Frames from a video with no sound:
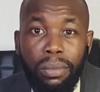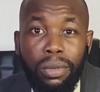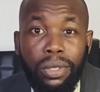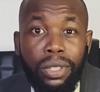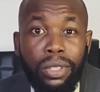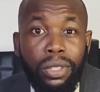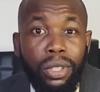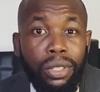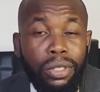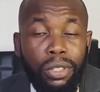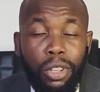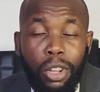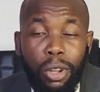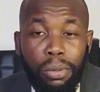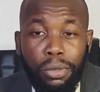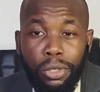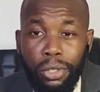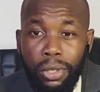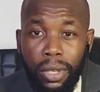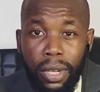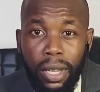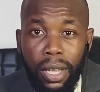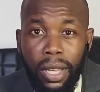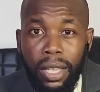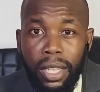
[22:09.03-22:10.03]
It's not
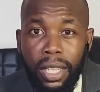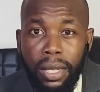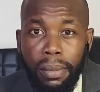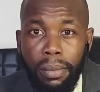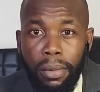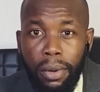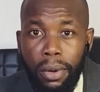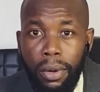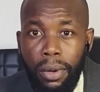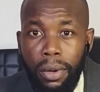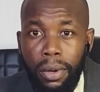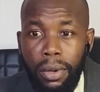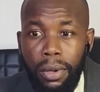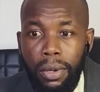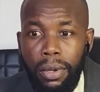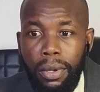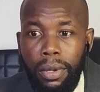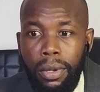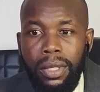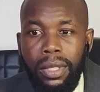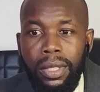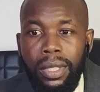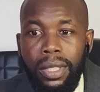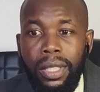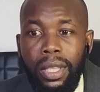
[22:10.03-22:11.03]
optional anymore.
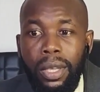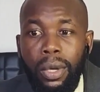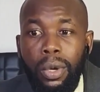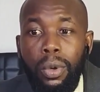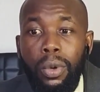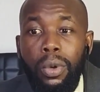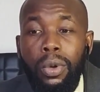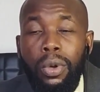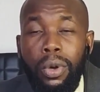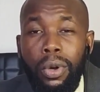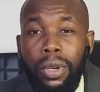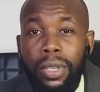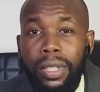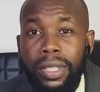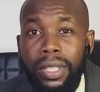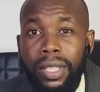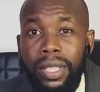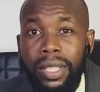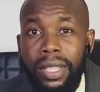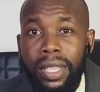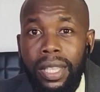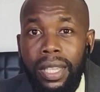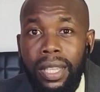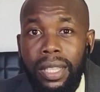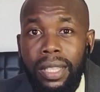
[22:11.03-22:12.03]
It's a whole
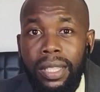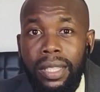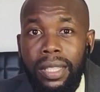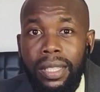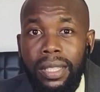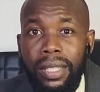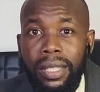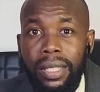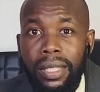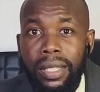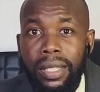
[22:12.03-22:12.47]
coordinated